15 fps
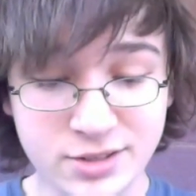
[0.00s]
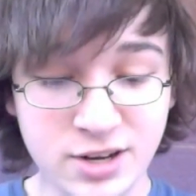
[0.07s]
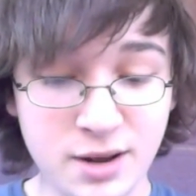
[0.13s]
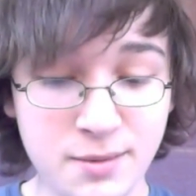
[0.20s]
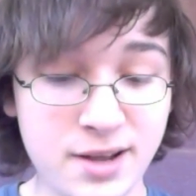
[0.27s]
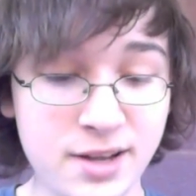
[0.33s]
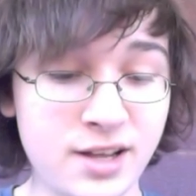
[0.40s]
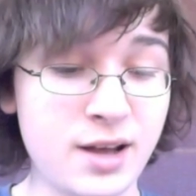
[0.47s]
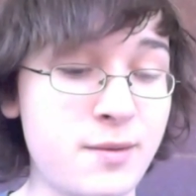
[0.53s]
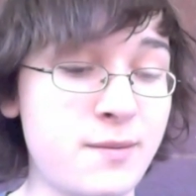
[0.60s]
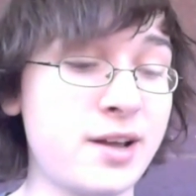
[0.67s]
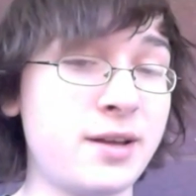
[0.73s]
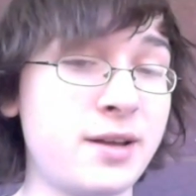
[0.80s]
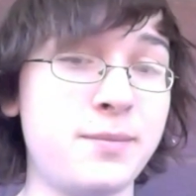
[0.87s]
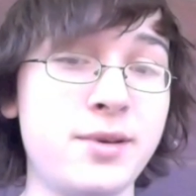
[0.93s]
dropped my gum on my
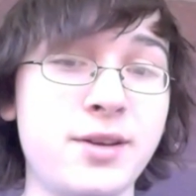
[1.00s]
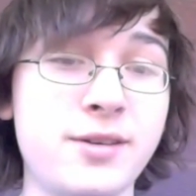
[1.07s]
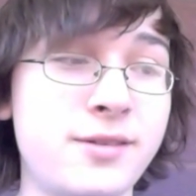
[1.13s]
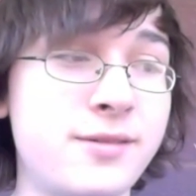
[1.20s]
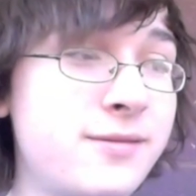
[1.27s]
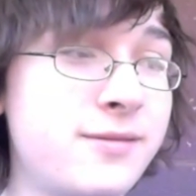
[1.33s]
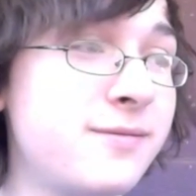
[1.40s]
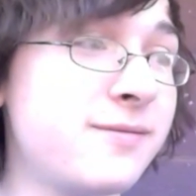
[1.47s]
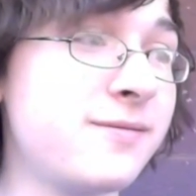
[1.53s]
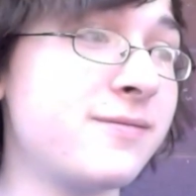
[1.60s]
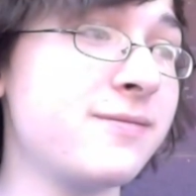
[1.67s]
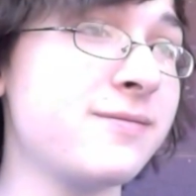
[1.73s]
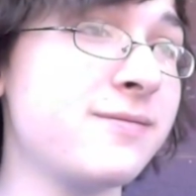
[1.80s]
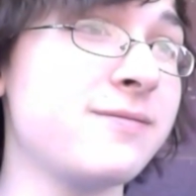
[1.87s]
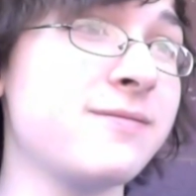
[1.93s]
computer.
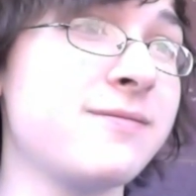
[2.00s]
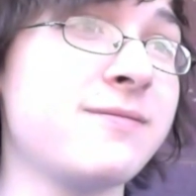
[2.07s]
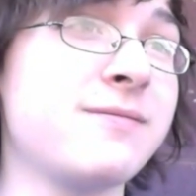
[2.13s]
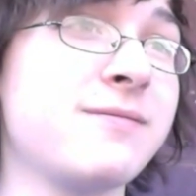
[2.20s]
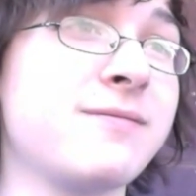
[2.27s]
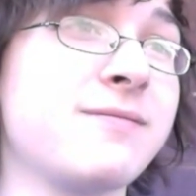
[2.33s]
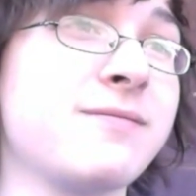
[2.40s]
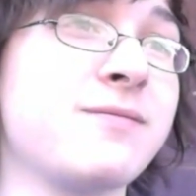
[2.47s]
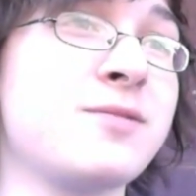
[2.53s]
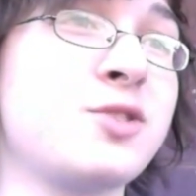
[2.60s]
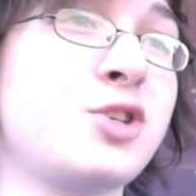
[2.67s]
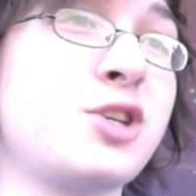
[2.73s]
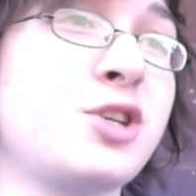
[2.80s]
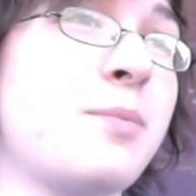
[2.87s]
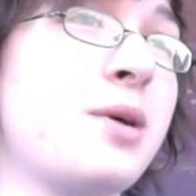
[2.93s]
That's not good.
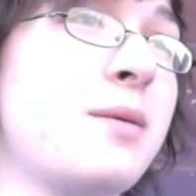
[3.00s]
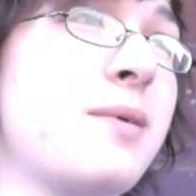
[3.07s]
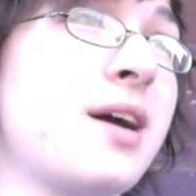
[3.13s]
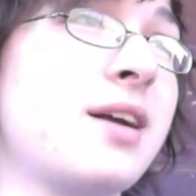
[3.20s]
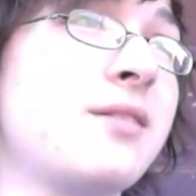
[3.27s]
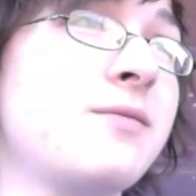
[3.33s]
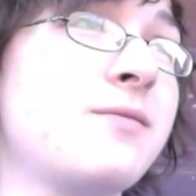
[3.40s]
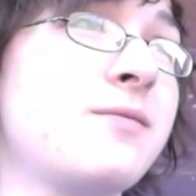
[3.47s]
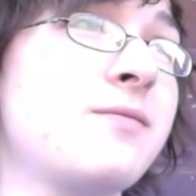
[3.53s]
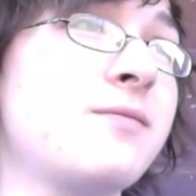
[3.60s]
Did it was back? it was it